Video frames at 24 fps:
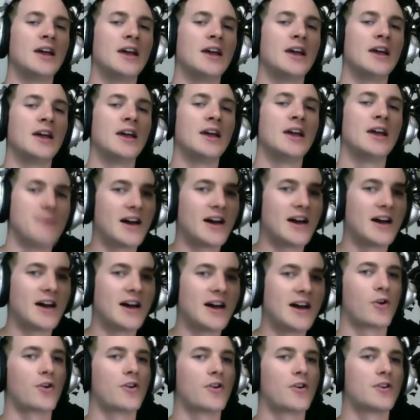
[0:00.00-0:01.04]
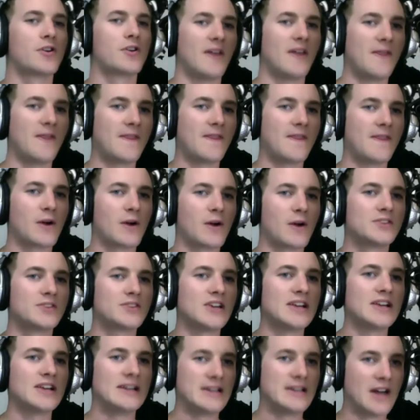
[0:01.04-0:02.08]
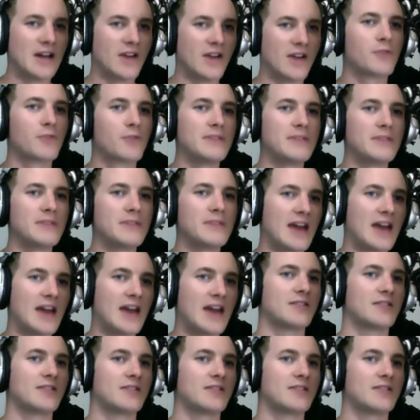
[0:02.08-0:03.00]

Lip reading: you may not have heard that there was another beheading.